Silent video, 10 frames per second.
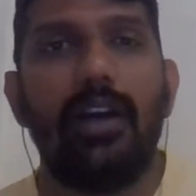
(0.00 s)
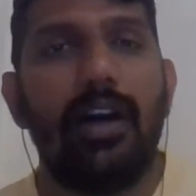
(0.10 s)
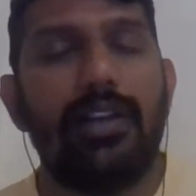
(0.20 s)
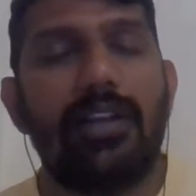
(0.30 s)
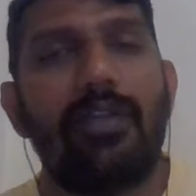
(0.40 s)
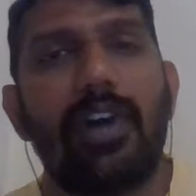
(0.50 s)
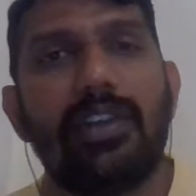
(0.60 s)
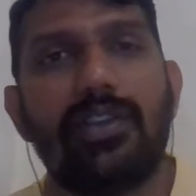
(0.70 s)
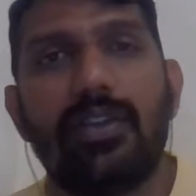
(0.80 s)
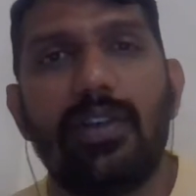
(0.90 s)

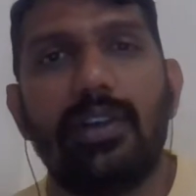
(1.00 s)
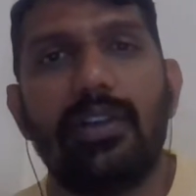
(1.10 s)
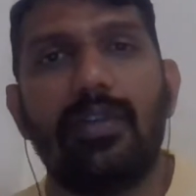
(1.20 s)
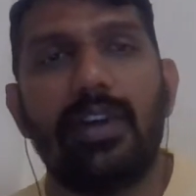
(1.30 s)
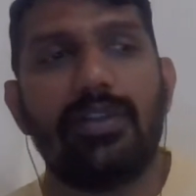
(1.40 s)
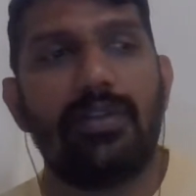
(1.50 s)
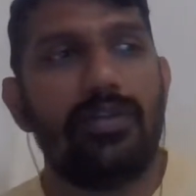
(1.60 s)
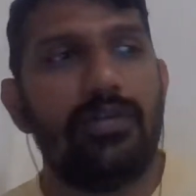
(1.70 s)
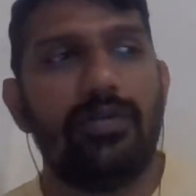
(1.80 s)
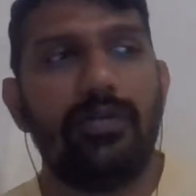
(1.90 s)
Otherwise
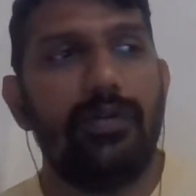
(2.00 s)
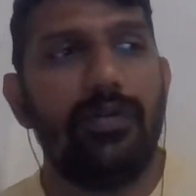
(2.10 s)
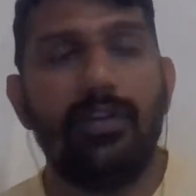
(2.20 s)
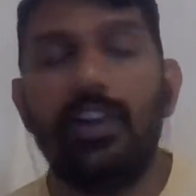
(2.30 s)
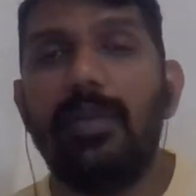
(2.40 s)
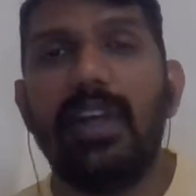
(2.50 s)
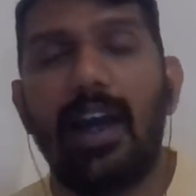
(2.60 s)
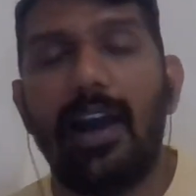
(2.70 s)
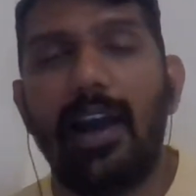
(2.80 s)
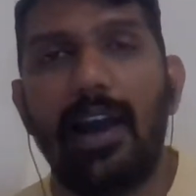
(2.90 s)
you will be
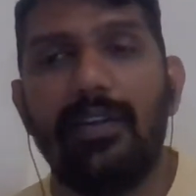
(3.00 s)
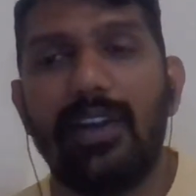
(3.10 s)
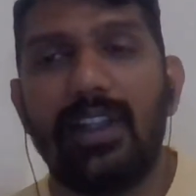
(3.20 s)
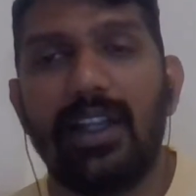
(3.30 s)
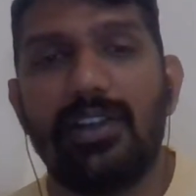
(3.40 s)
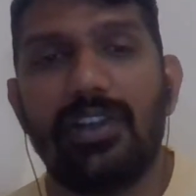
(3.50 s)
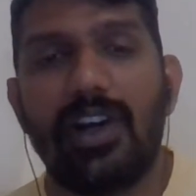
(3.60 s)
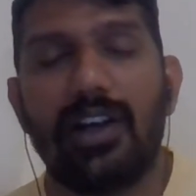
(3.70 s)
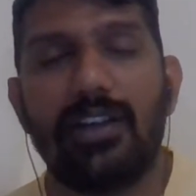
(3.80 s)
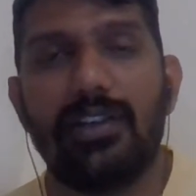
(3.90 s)
having that
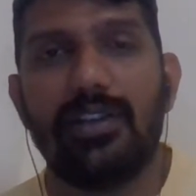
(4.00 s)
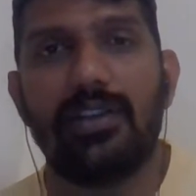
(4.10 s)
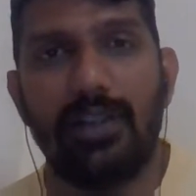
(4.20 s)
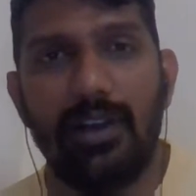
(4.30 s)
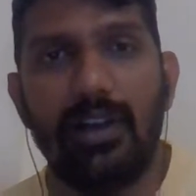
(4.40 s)
jargons